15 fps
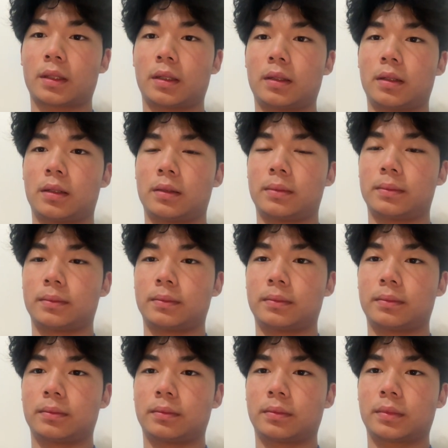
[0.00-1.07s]
um,
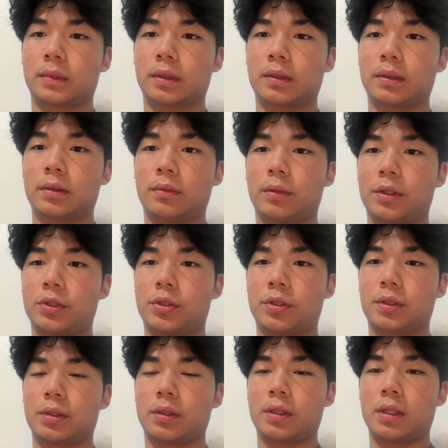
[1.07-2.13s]

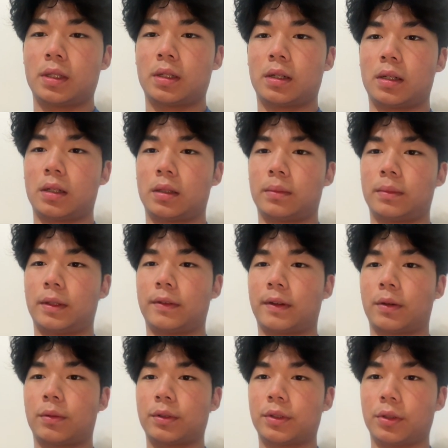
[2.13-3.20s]
which if I
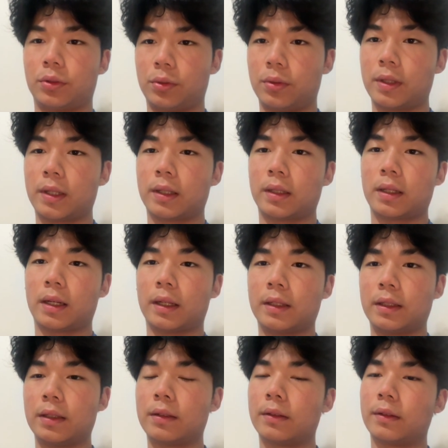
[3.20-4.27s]
were to do that, I
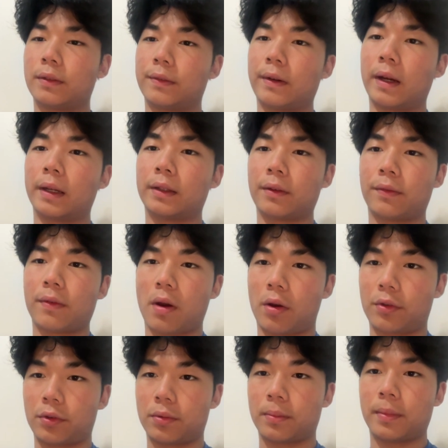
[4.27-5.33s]
need to divide the
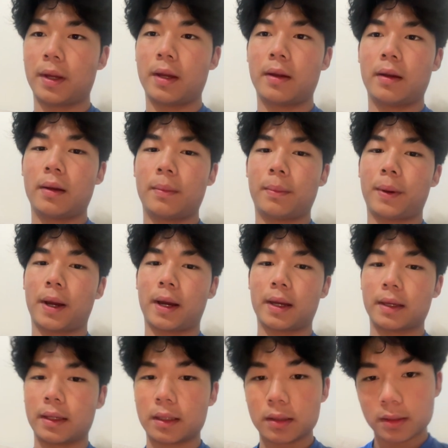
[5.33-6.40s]
volume
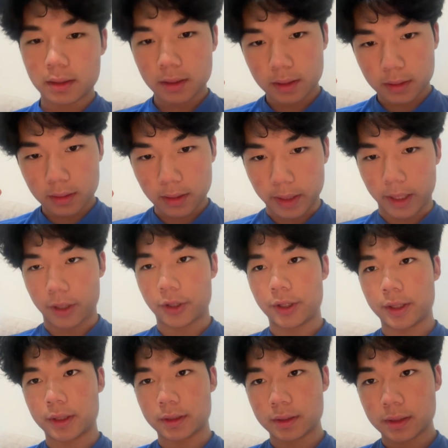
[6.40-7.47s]
by
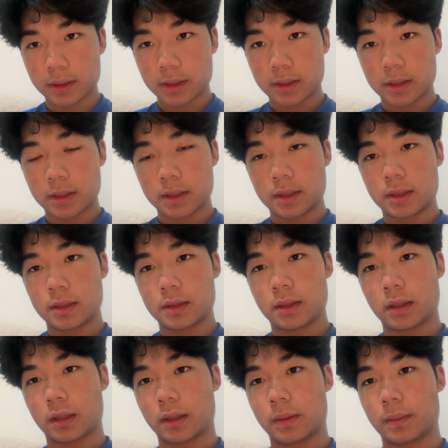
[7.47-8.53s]
area,
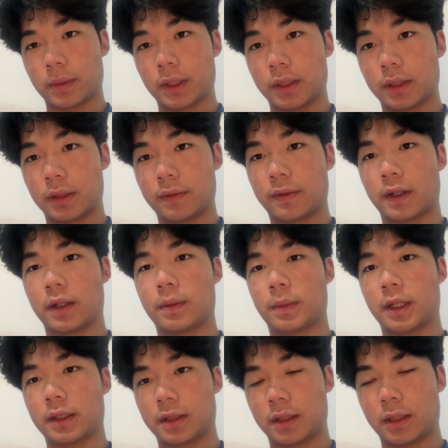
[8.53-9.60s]
and then divided
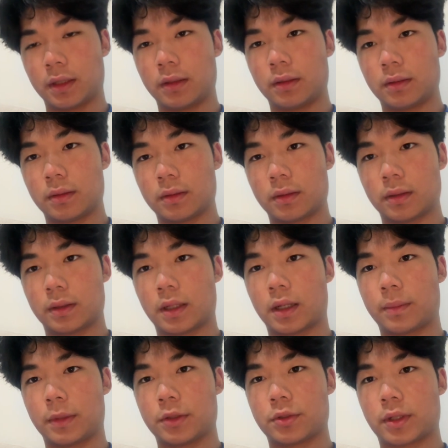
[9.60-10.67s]
by t, the
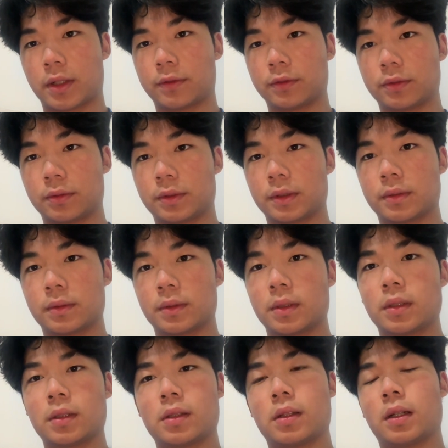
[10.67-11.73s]
time it traveled.
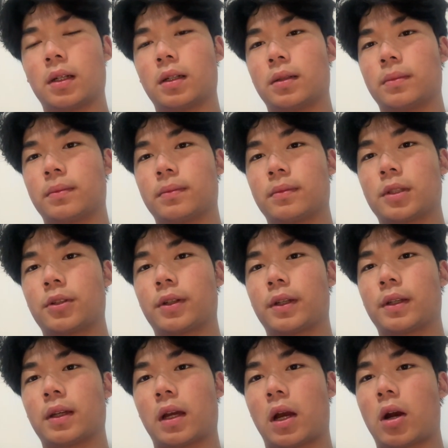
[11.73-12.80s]
Okay,
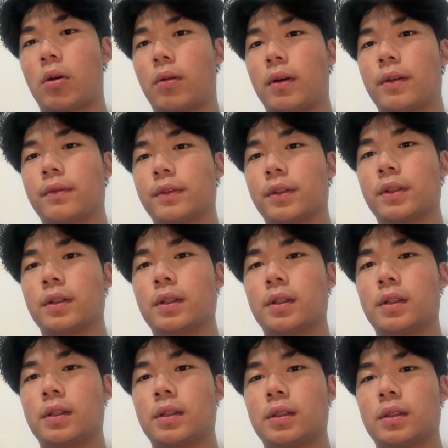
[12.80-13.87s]
however,
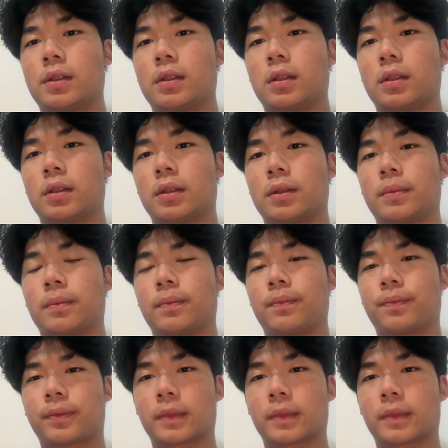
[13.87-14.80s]
um,